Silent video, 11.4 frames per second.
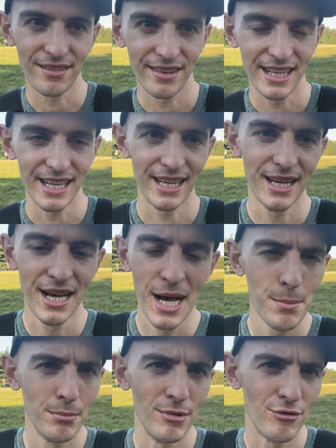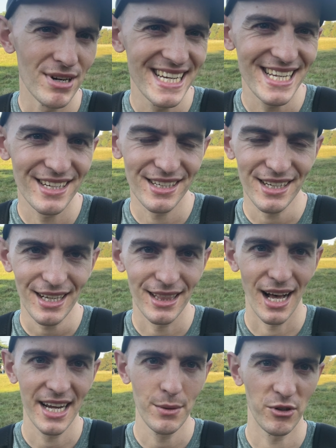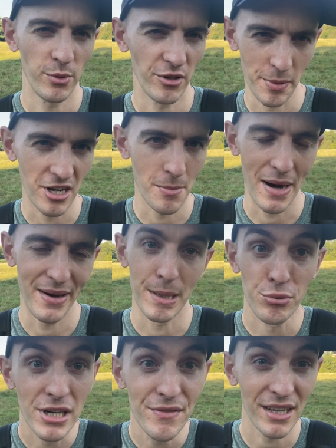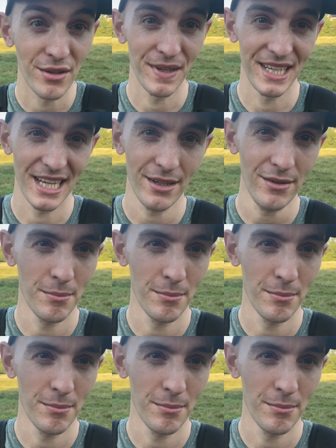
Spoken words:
the Meridian line, which we spoke about in a previous video.